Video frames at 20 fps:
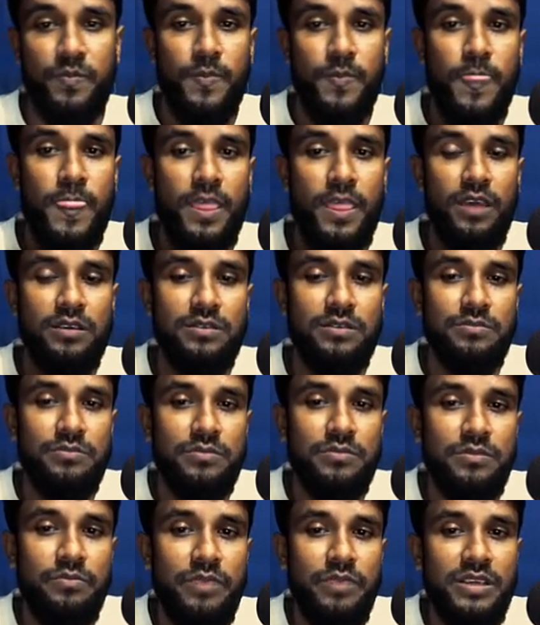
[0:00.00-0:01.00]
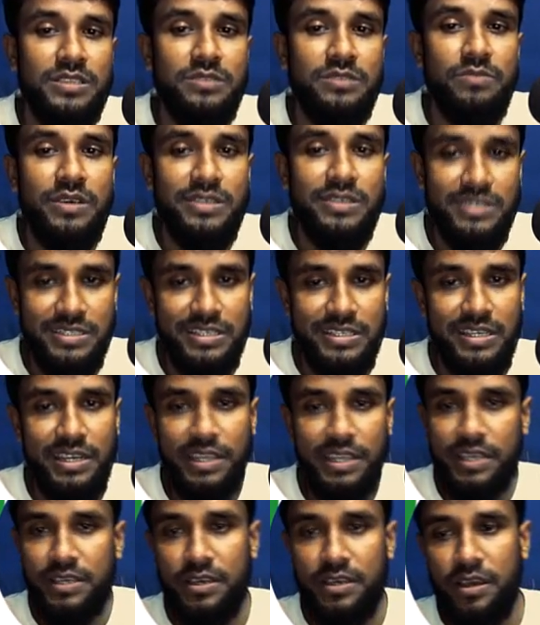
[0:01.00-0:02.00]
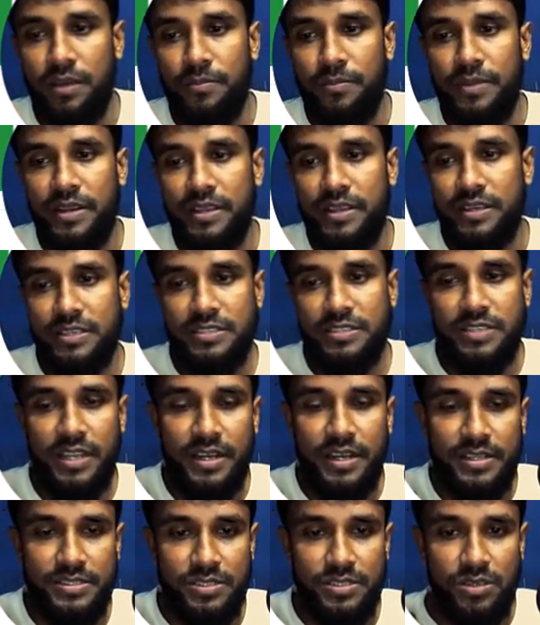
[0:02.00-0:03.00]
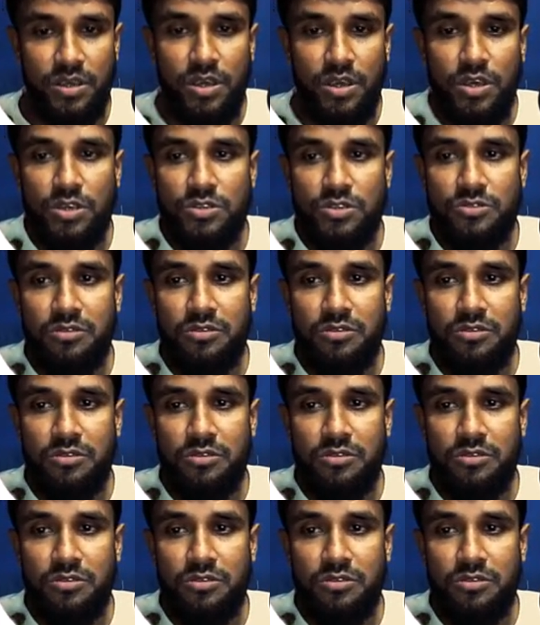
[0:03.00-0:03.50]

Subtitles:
maximize click bidding strategy. So